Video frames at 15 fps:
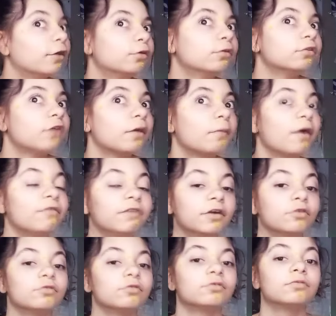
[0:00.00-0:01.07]
used to suck my
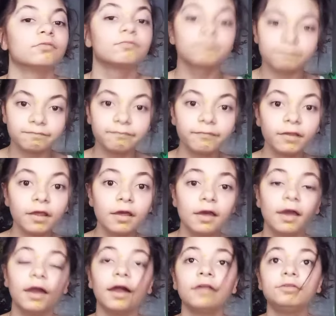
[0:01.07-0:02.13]
fingers.
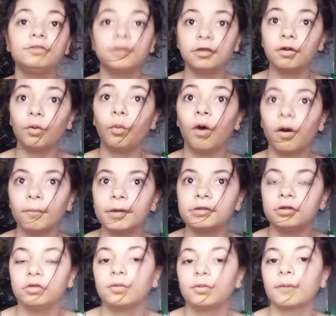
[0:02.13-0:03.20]
And I did it while my
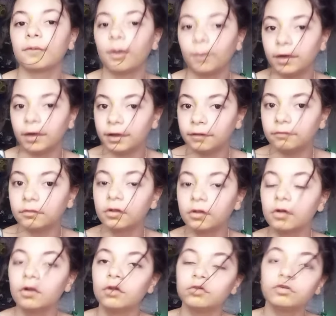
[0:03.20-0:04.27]
teeth were growing in.
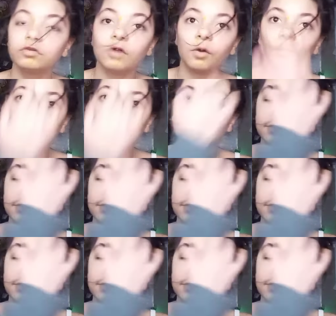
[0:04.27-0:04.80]
So what I